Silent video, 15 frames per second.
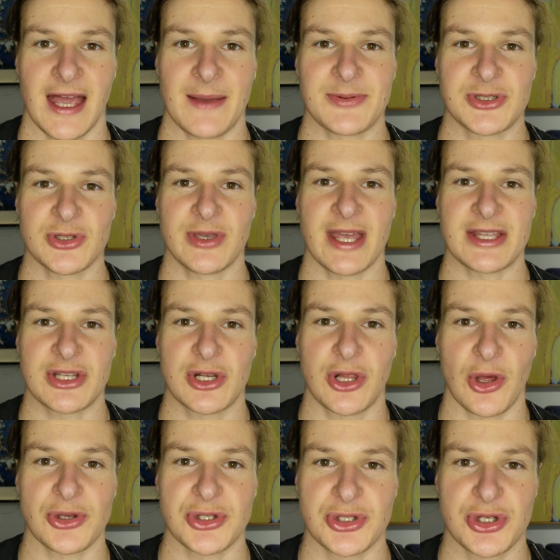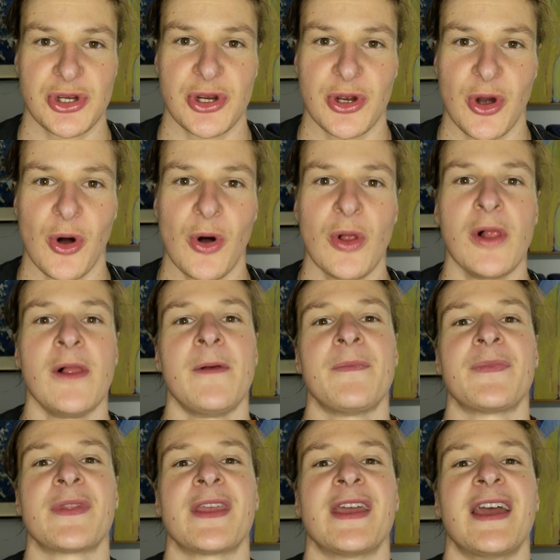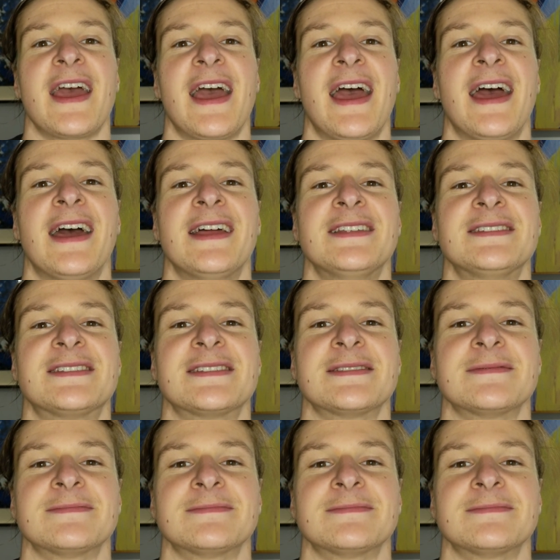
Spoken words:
helps you get closer to your goal. And